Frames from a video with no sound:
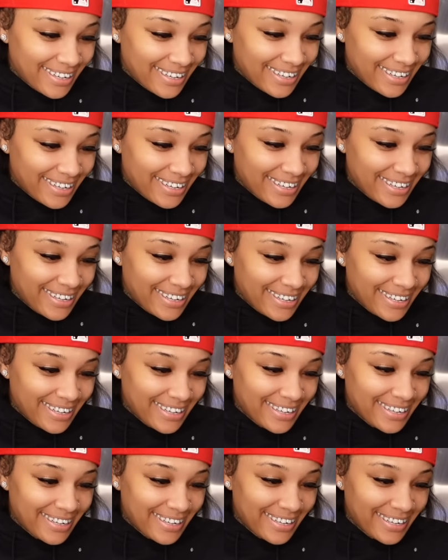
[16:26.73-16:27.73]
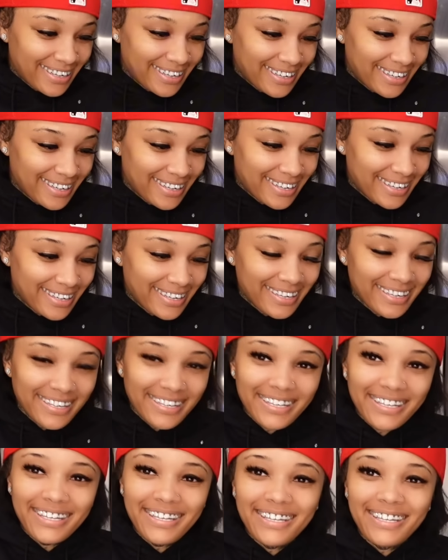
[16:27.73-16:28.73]

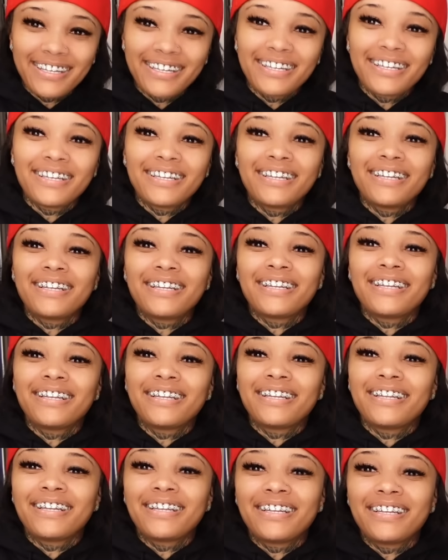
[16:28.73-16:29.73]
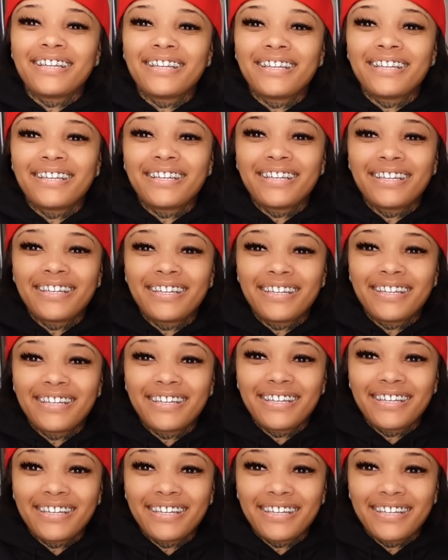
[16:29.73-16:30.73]

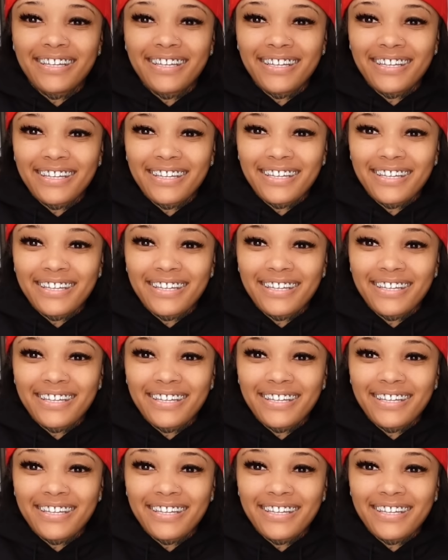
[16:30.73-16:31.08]
[no speech]